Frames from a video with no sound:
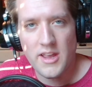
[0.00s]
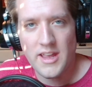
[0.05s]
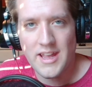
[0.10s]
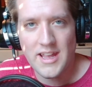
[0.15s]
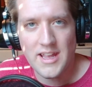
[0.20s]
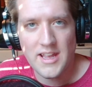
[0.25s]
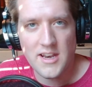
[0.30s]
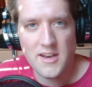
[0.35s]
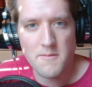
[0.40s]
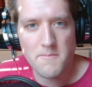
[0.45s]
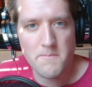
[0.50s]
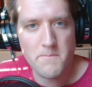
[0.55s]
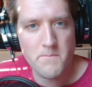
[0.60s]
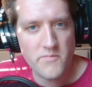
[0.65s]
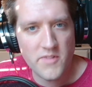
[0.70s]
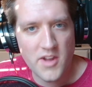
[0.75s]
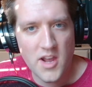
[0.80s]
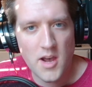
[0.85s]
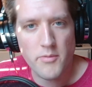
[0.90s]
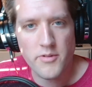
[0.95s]
in
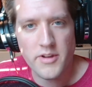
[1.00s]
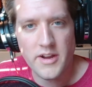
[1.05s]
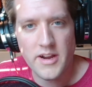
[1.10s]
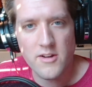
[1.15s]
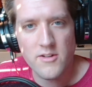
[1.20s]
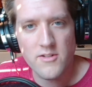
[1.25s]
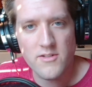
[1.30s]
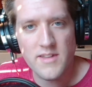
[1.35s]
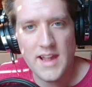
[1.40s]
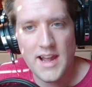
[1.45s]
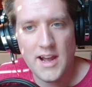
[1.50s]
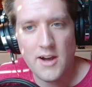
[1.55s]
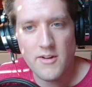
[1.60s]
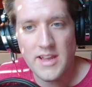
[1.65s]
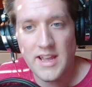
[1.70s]
a couple of years now.